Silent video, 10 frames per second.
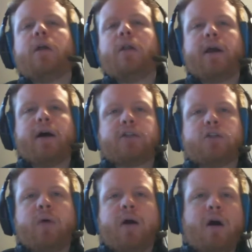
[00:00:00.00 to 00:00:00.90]
They
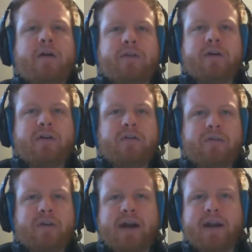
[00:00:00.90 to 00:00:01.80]
also offer a
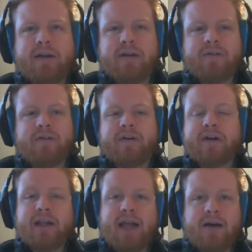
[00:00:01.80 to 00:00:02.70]
variety of different
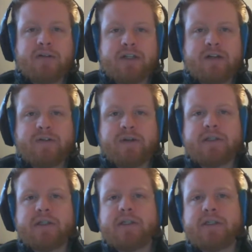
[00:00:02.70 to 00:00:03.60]
cloud
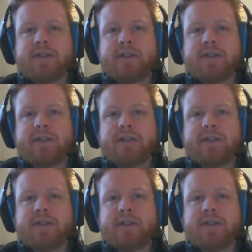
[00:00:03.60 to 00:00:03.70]
services,